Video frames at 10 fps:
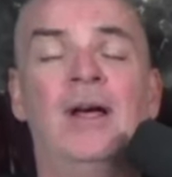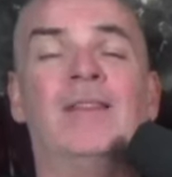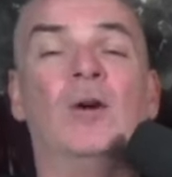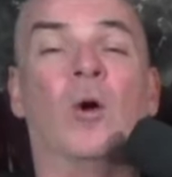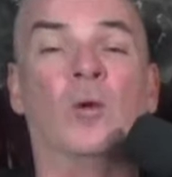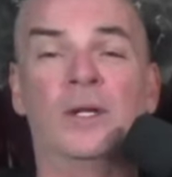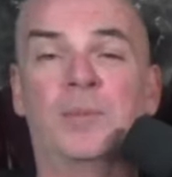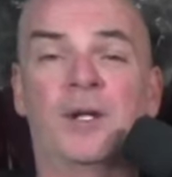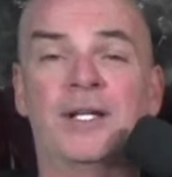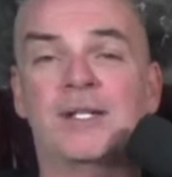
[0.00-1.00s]
the only
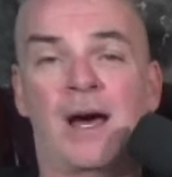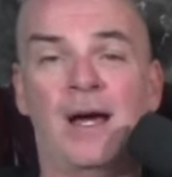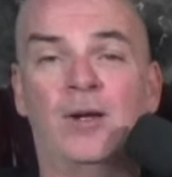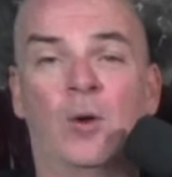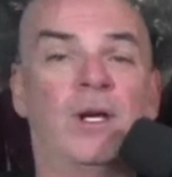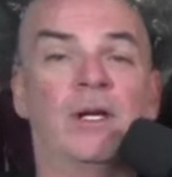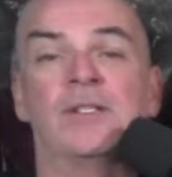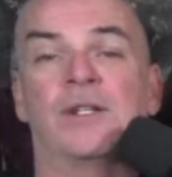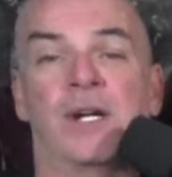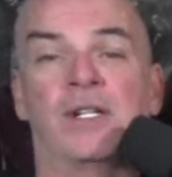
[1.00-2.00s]
place I go to get
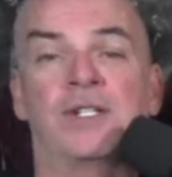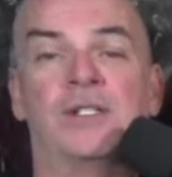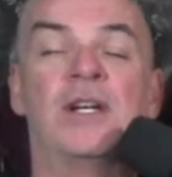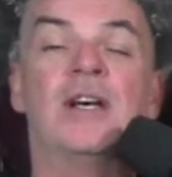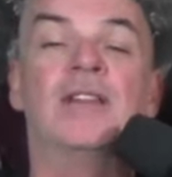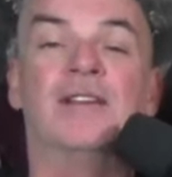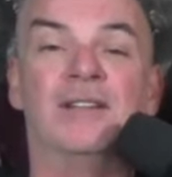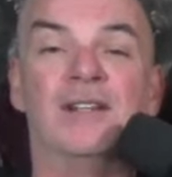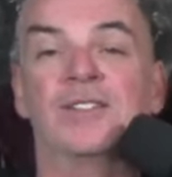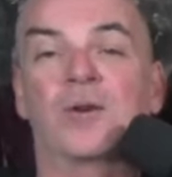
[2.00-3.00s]
suggestions, the
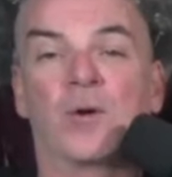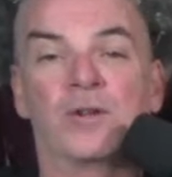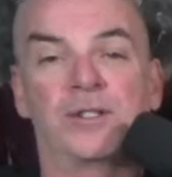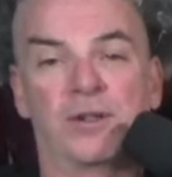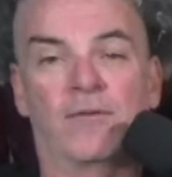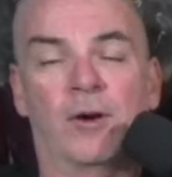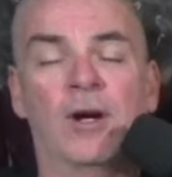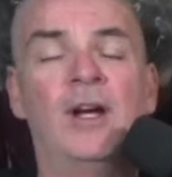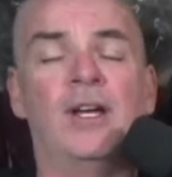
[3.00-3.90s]
Discord server.